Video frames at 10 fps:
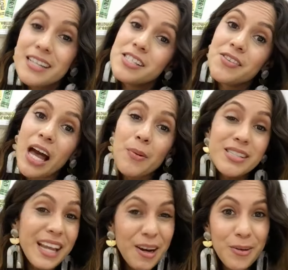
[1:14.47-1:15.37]
So that was
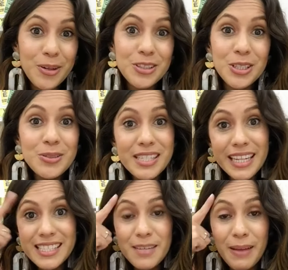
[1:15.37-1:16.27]
Harold using
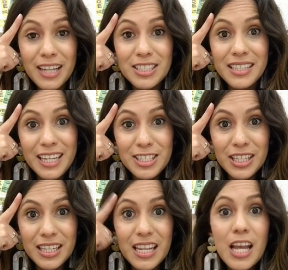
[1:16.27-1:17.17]
his
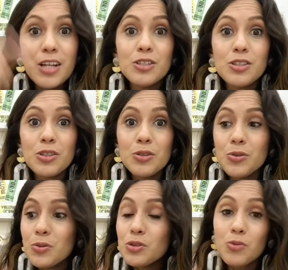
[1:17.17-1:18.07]
imagination
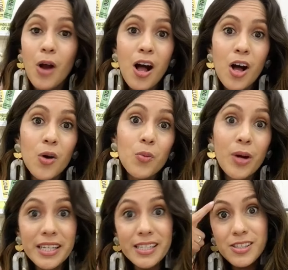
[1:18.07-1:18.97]
to draw
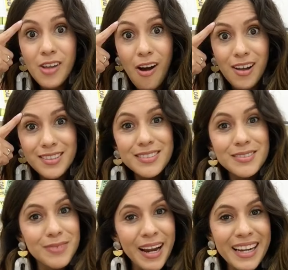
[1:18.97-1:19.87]
what he saw,
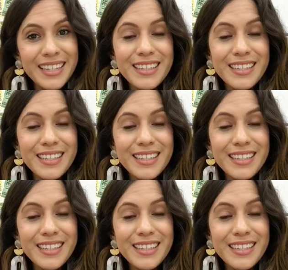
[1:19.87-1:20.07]
right?